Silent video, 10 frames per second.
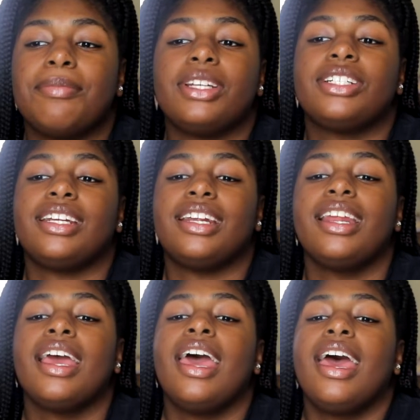mentioned.
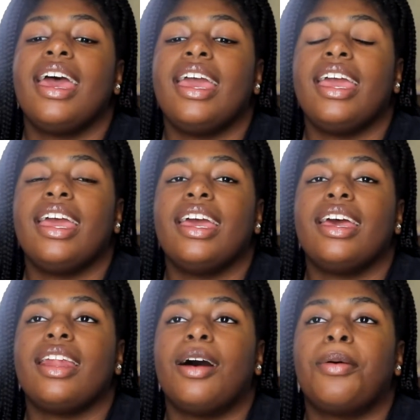
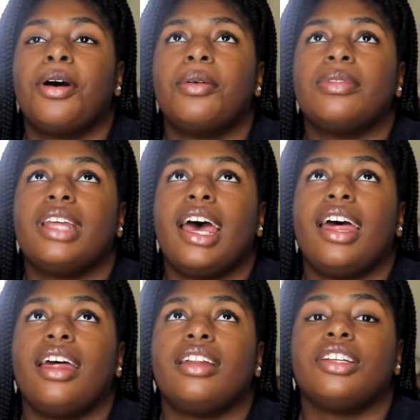And I hope
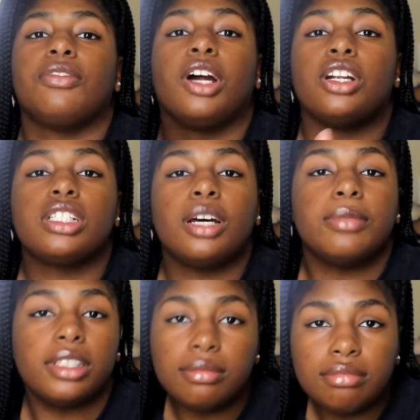that you learned
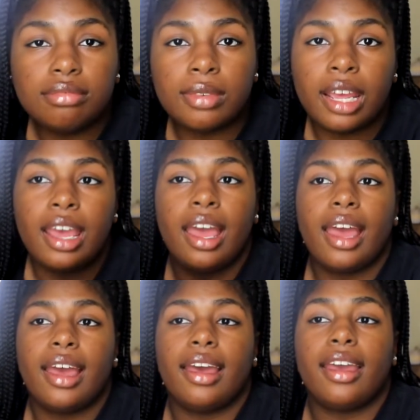something,
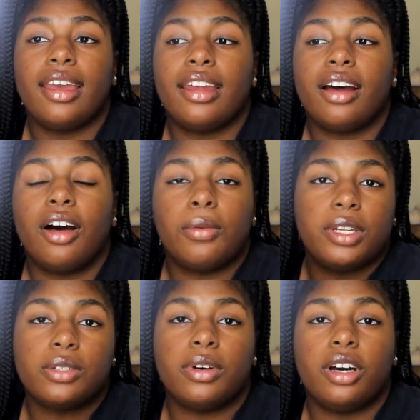and I hope
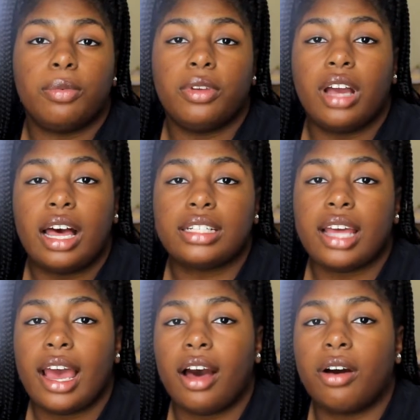this will help you guys
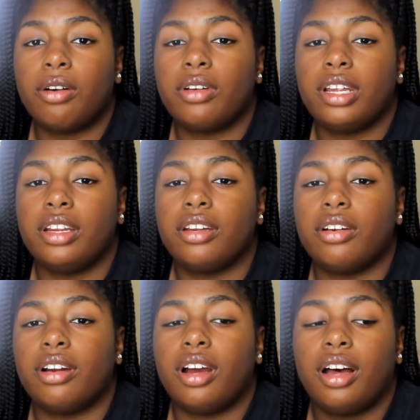out in
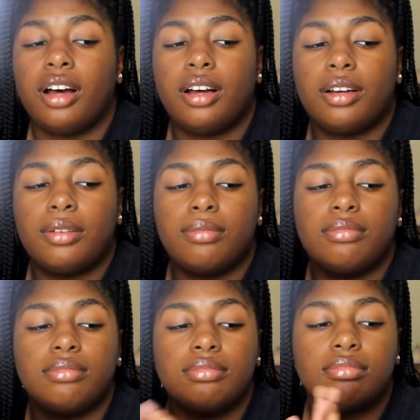your
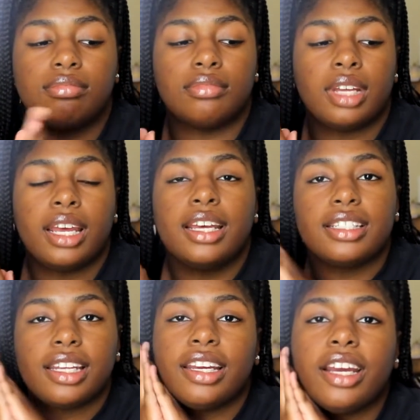
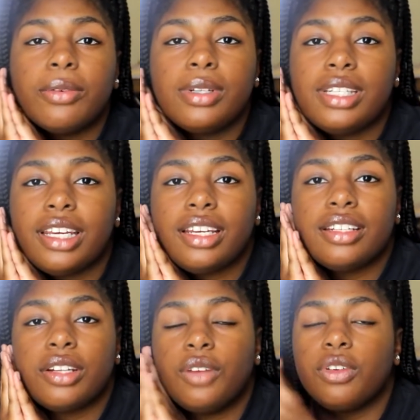skincare
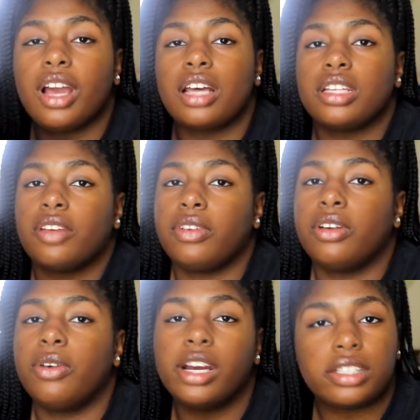routine. So if you guys have any
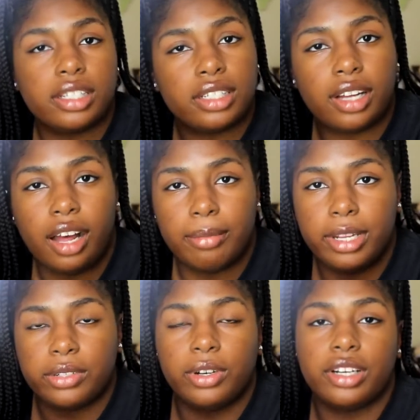questions,
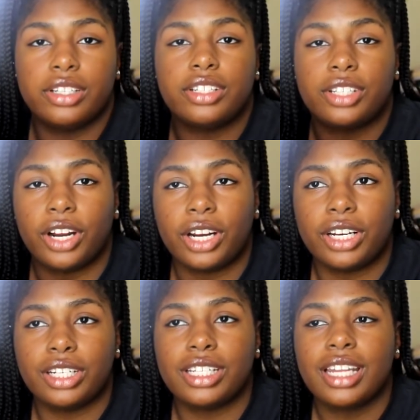comments, or
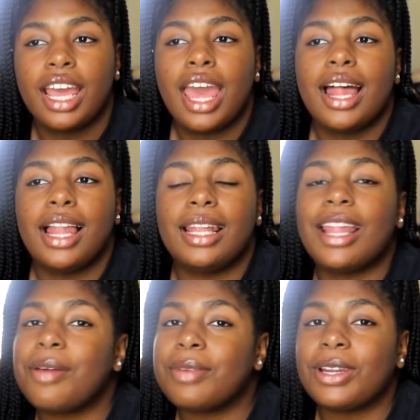concerns,
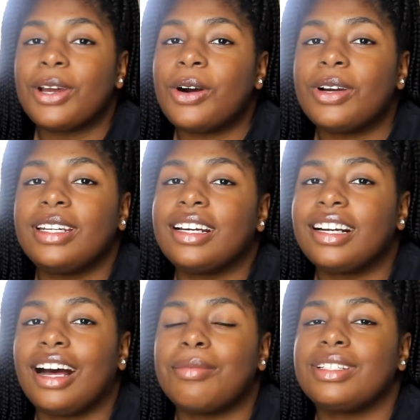let me know in the
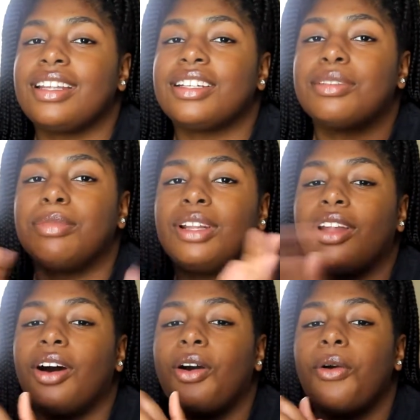comment section
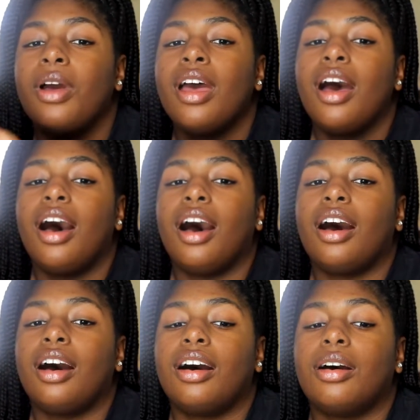below.
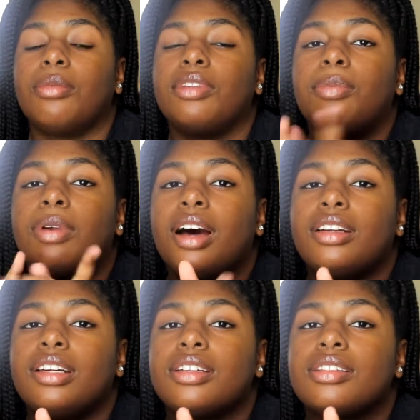The
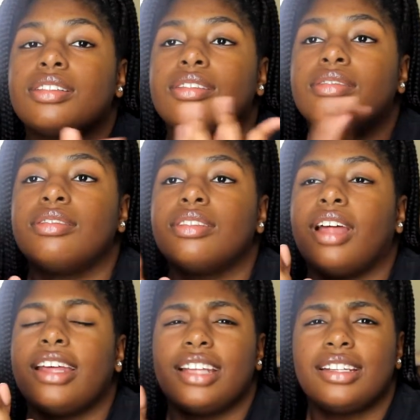products
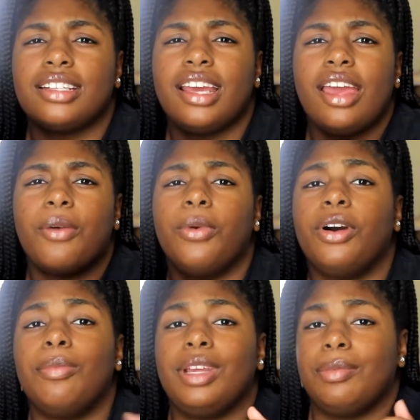as I said,
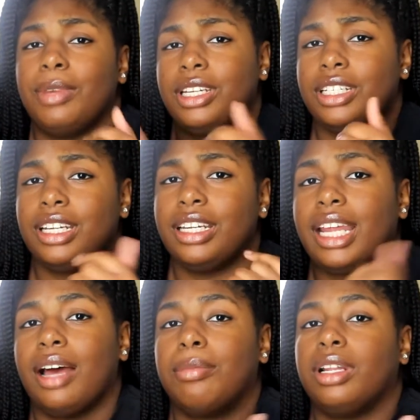will be mentioned
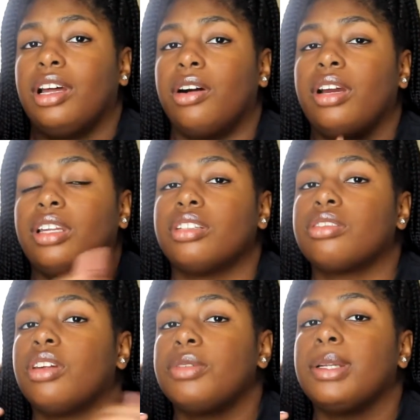down below in the
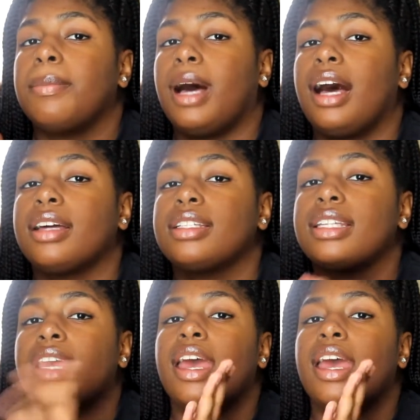description box.